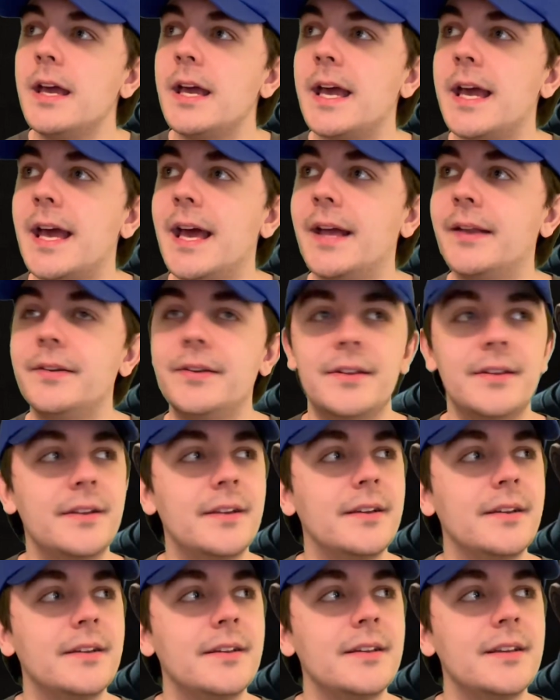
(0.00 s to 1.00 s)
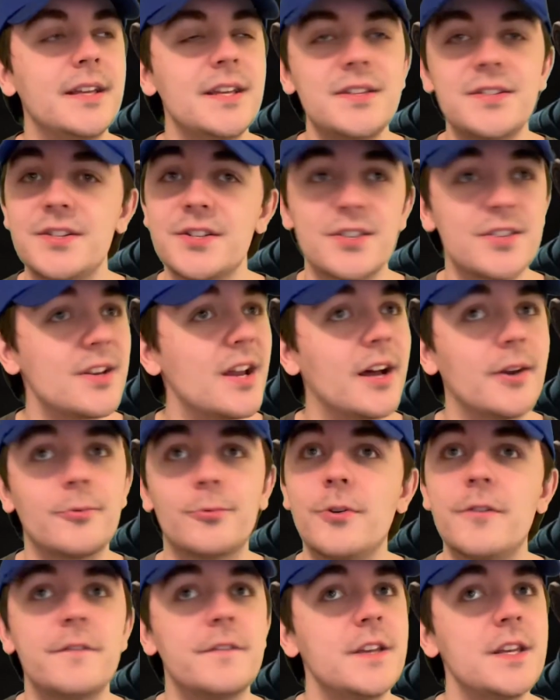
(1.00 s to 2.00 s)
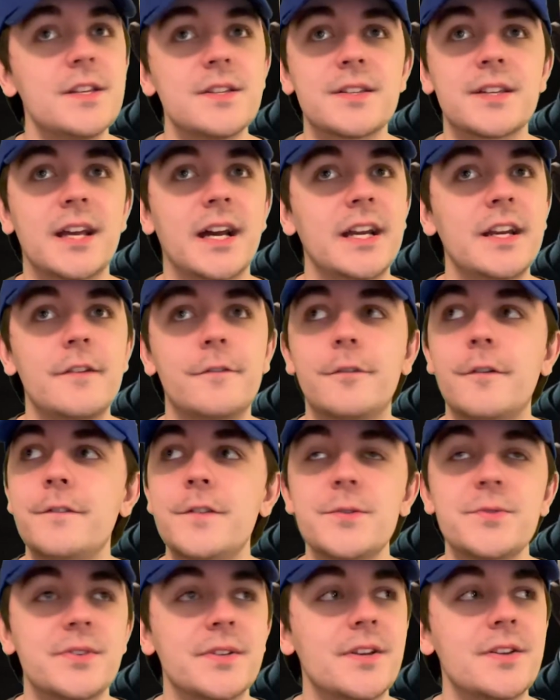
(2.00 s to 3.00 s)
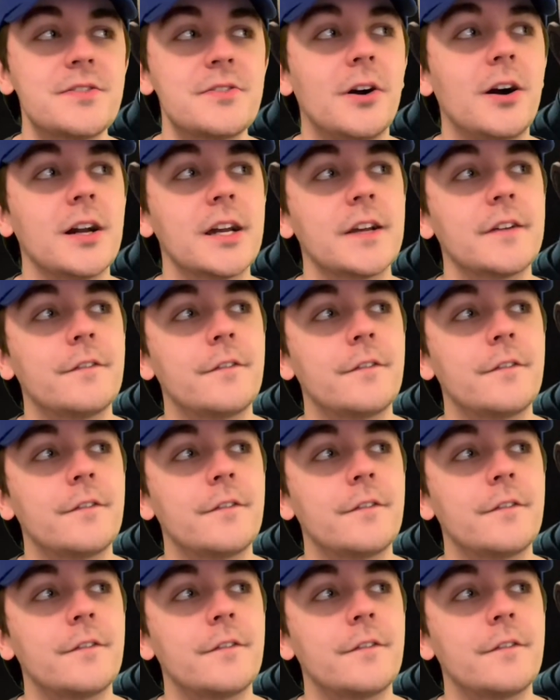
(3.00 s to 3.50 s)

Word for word: And he's just not, he's kind of refusing to talk at